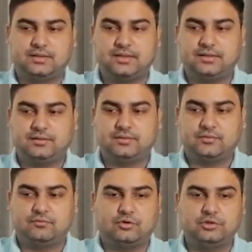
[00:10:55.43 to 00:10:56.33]
Then
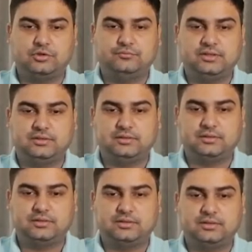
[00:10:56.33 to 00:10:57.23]
volume will
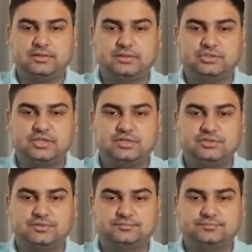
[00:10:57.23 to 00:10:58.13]
change.